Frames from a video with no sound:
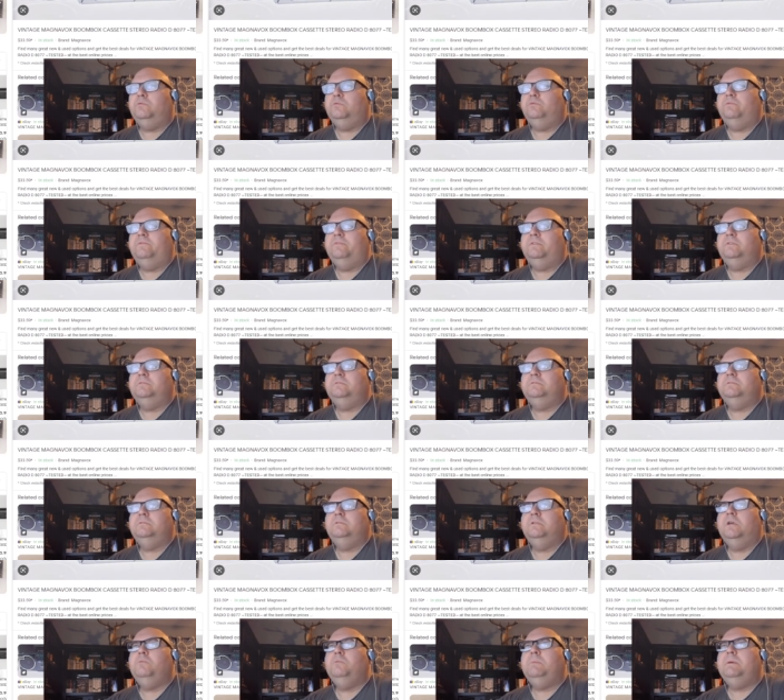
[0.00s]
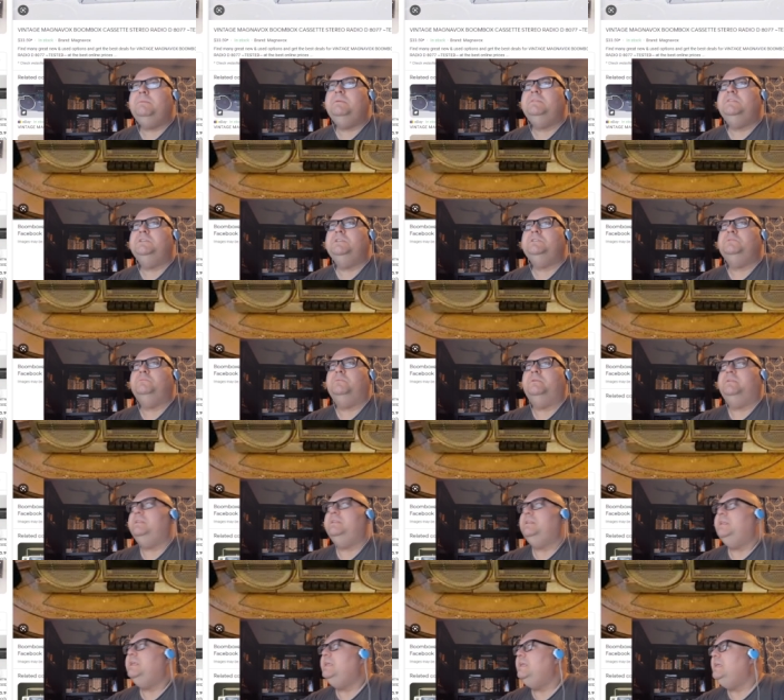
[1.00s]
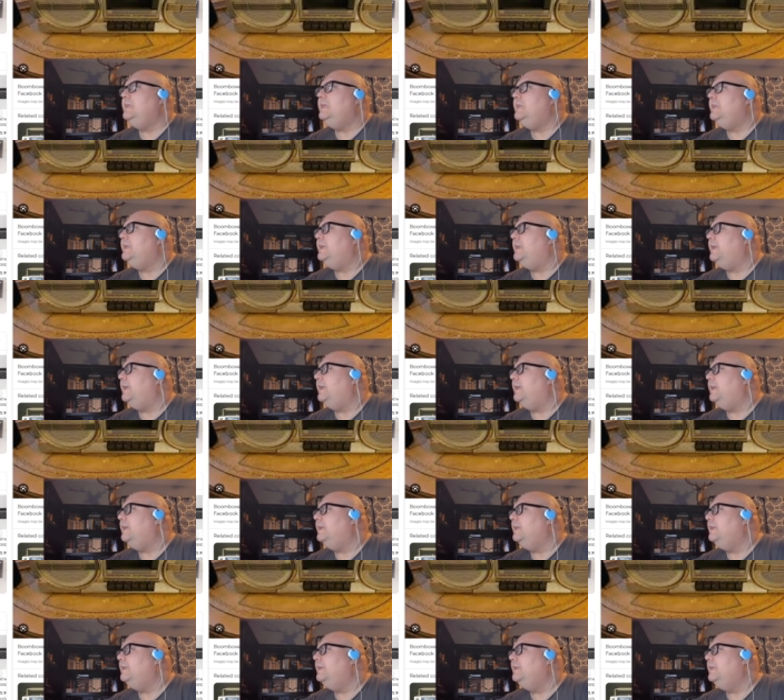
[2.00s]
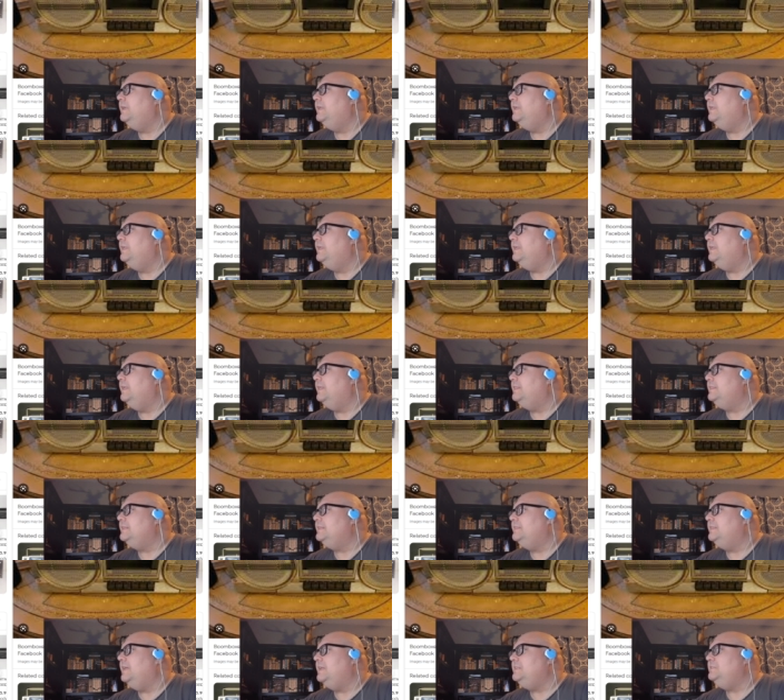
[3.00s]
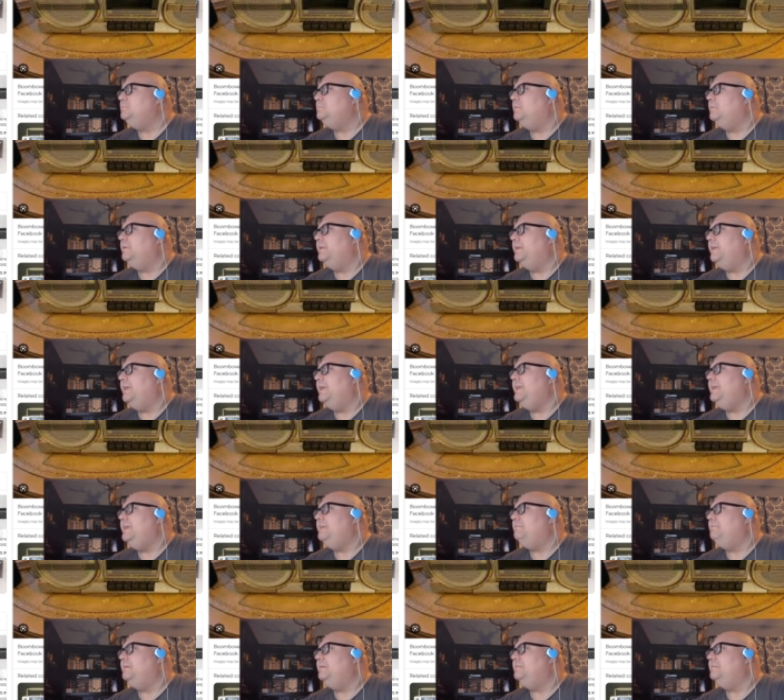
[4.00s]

reverse. Oh, maybe this one. Yeah. I think that's the one I had right